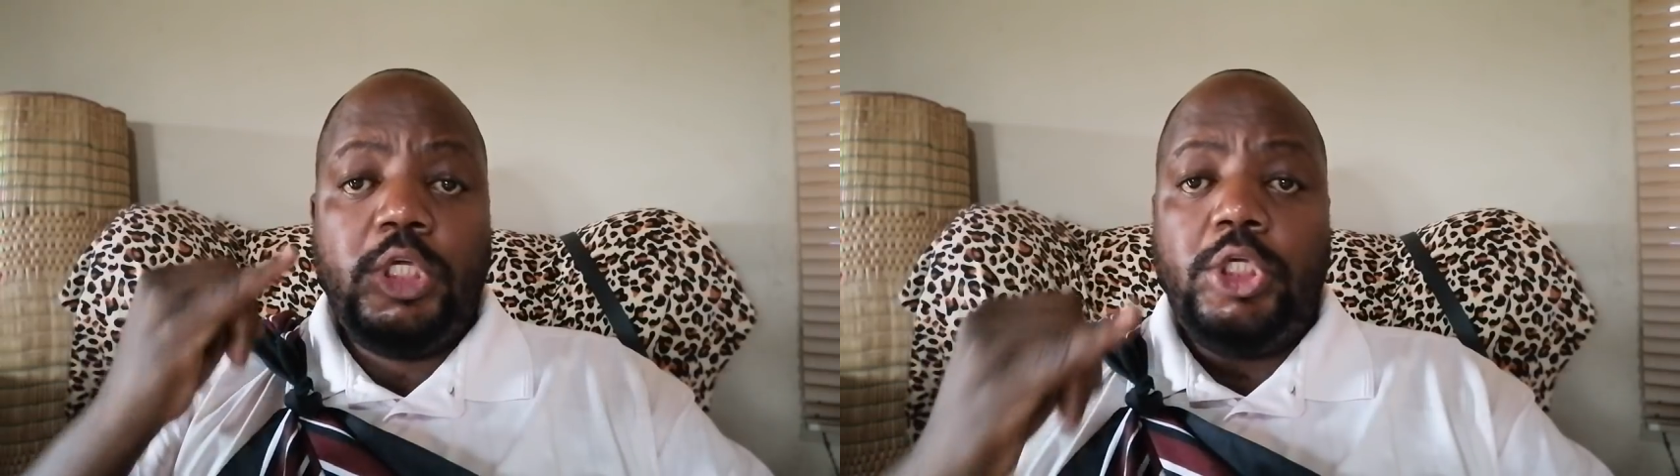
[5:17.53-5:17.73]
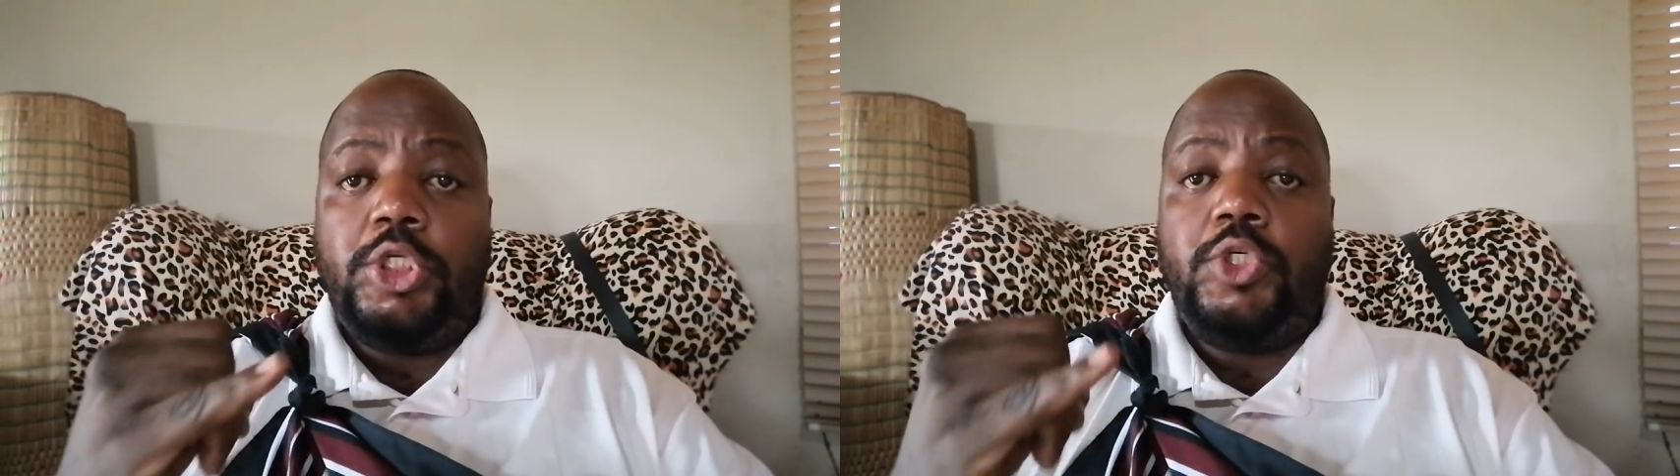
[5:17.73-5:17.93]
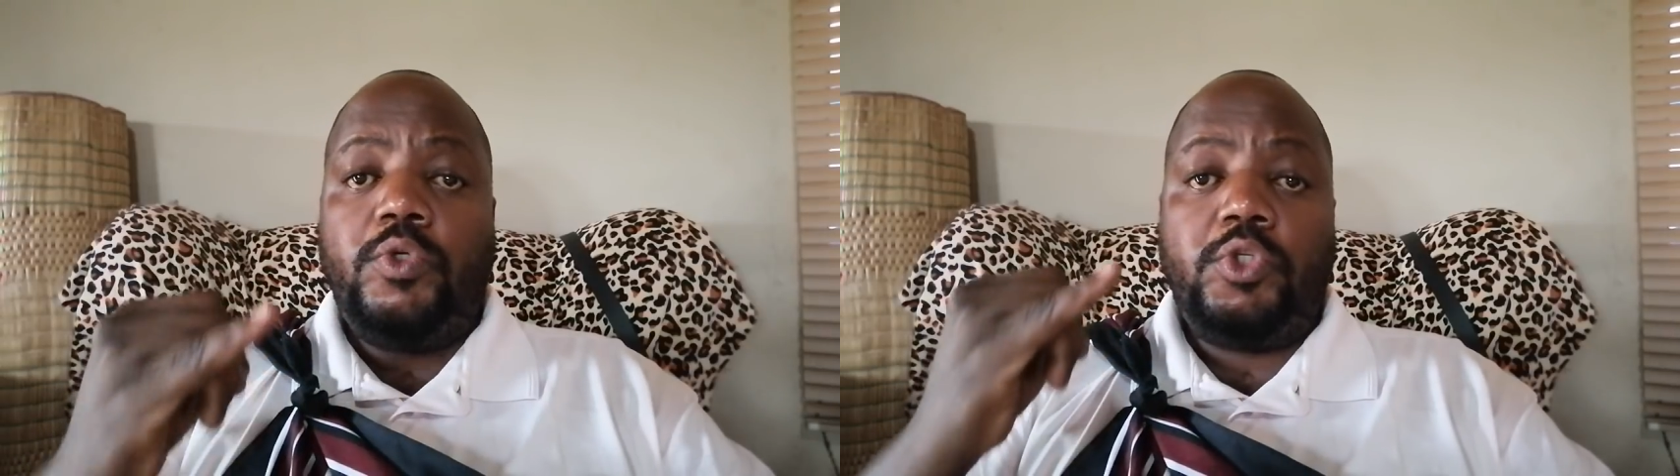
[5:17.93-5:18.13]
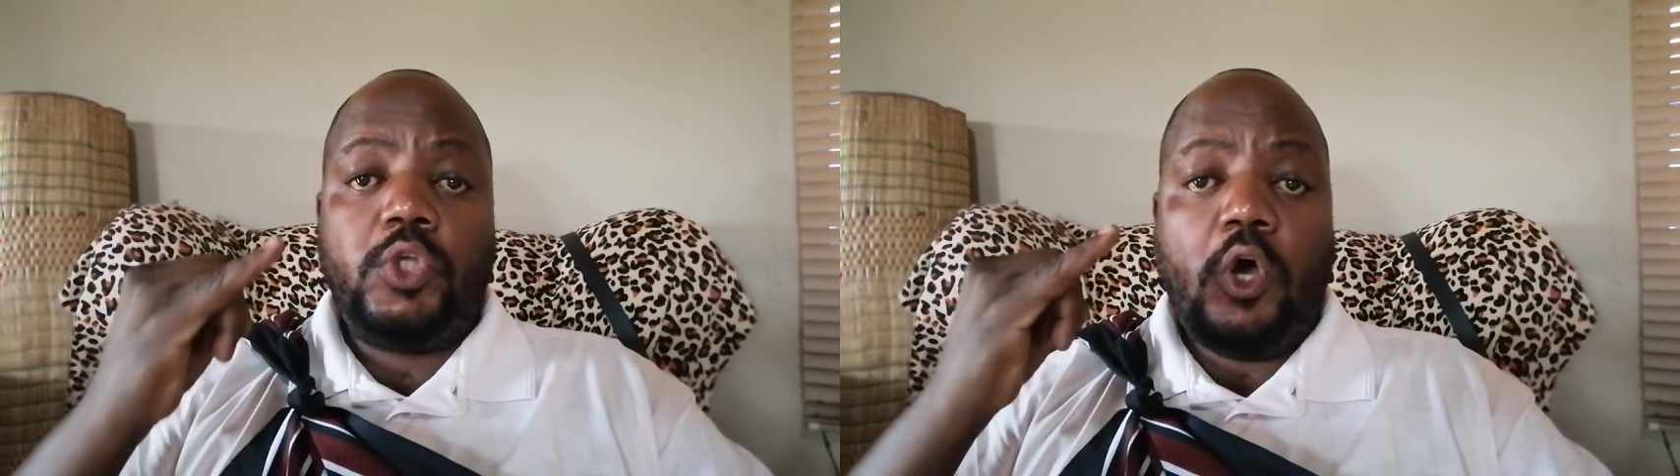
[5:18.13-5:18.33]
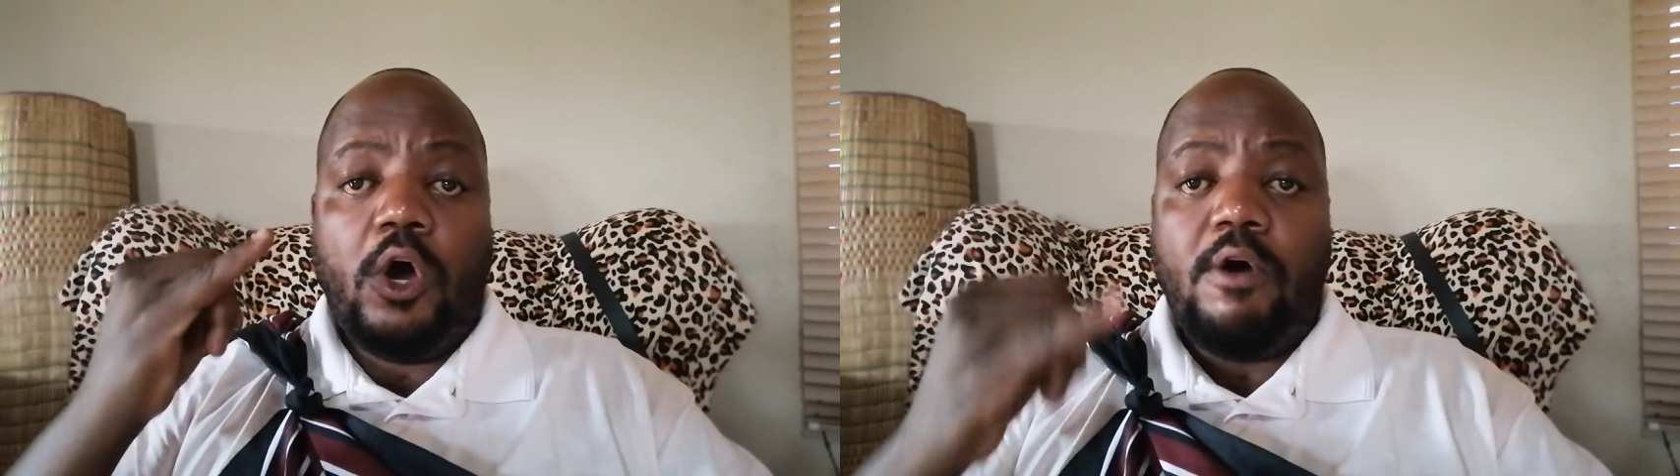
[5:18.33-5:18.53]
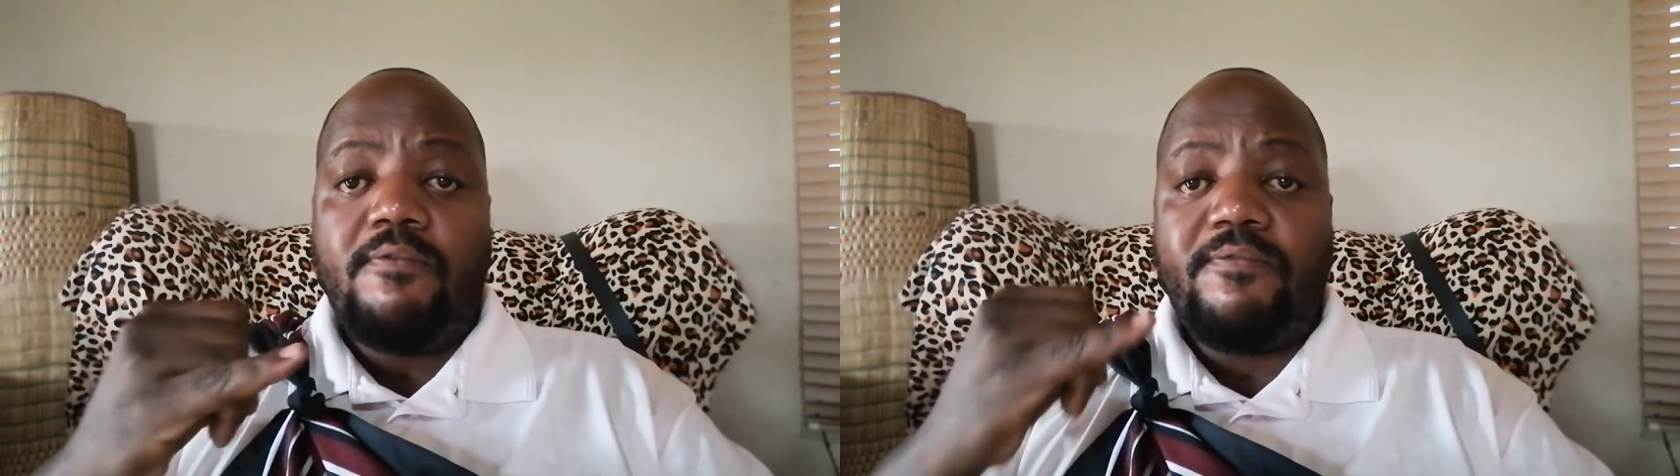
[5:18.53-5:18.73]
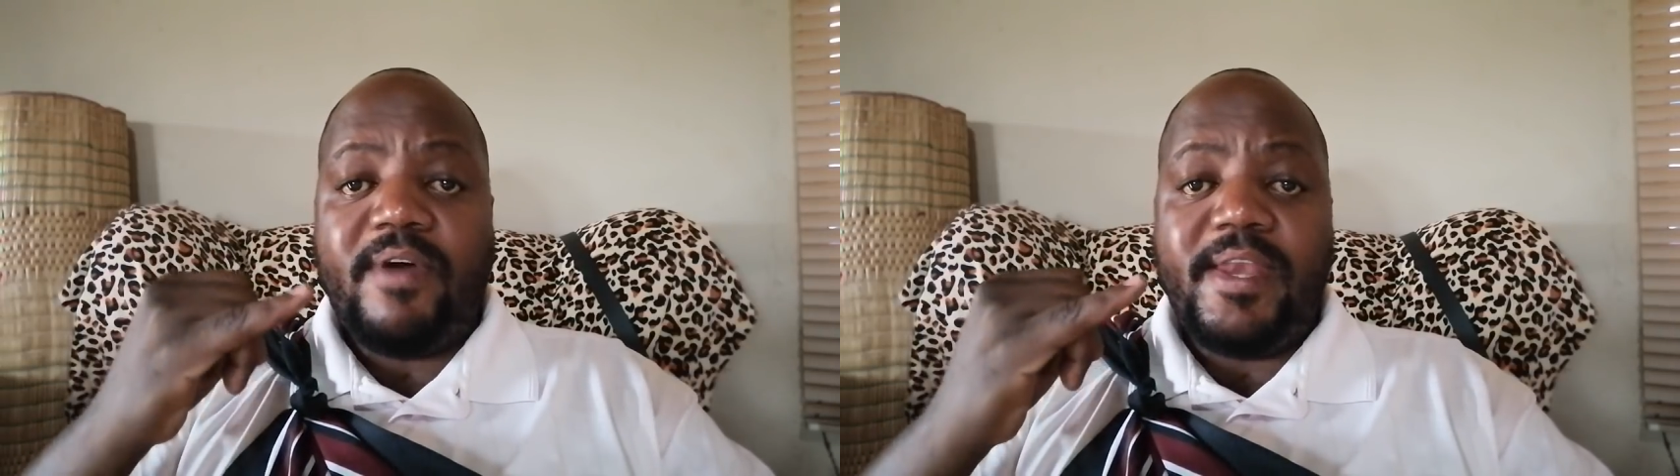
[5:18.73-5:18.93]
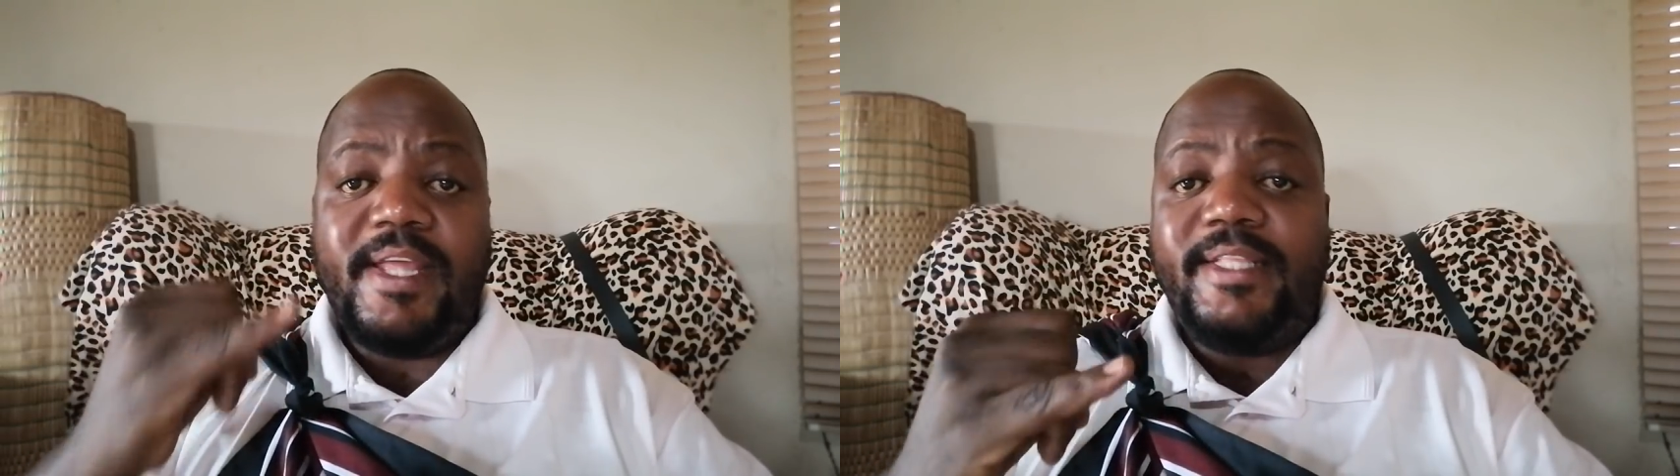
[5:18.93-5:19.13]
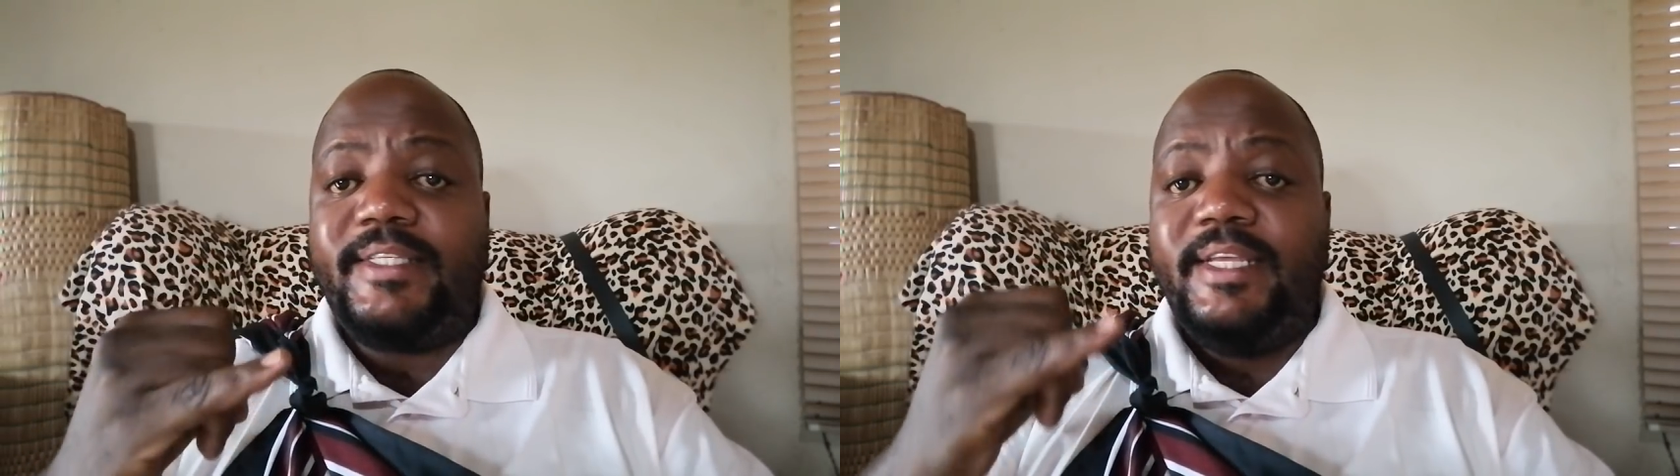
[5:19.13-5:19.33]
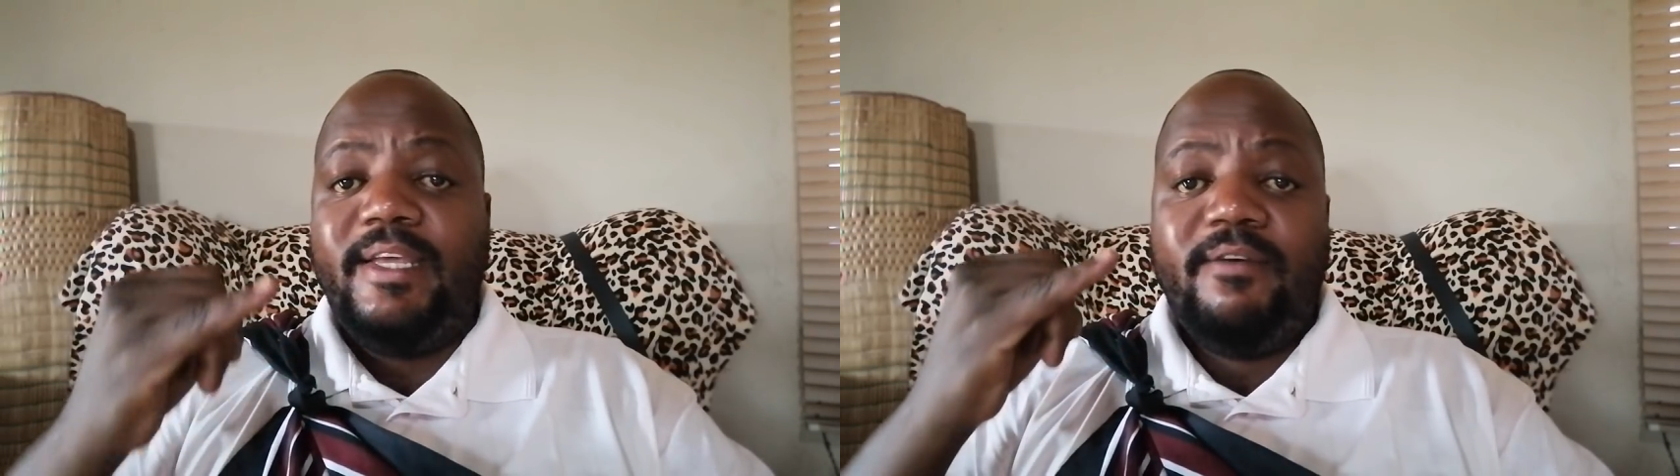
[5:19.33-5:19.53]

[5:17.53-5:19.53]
issues of finance.